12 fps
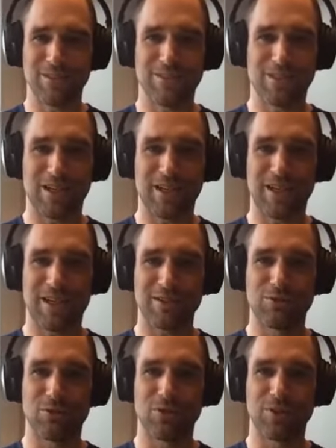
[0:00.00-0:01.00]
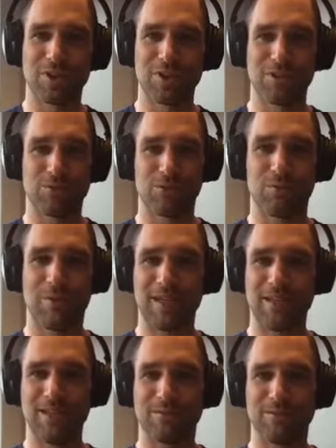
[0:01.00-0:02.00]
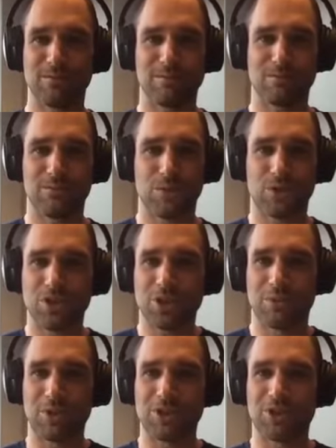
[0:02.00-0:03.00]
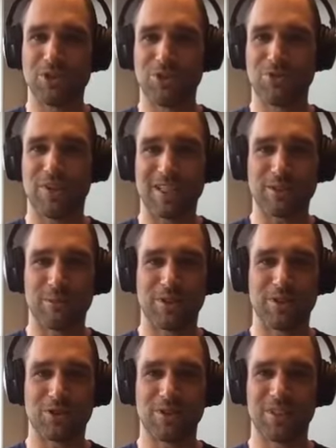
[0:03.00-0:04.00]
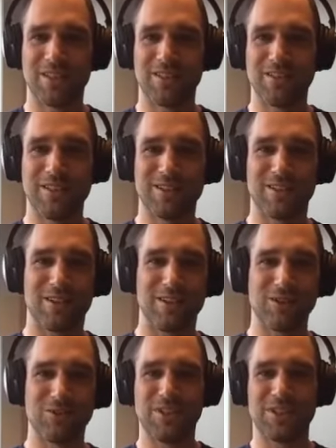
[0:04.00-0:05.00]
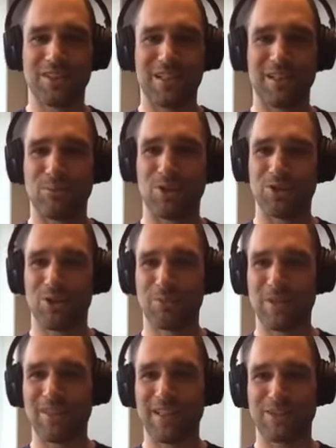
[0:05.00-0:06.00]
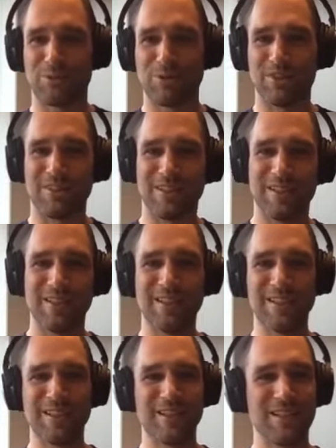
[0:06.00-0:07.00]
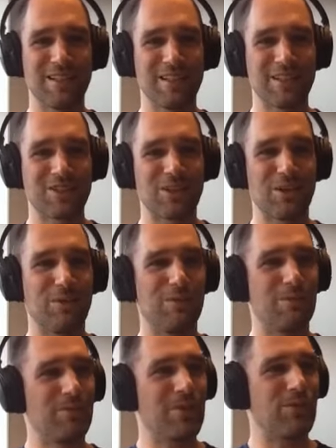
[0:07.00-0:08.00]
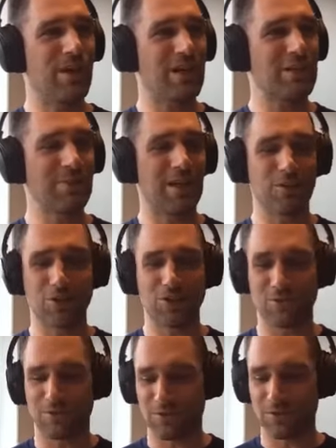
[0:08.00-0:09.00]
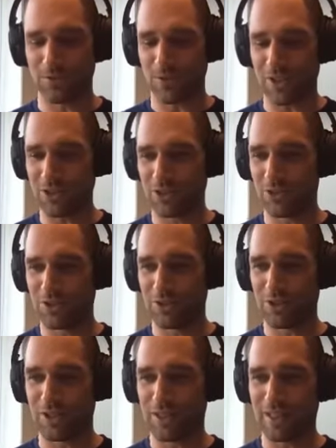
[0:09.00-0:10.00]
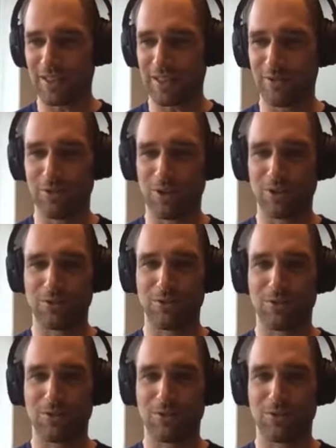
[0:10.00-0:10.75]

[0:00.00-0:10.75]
are evolving for my customers too fast, because we didn't need all the features that they brought up in that community. So if you ask me how fast should Jakarta evolve,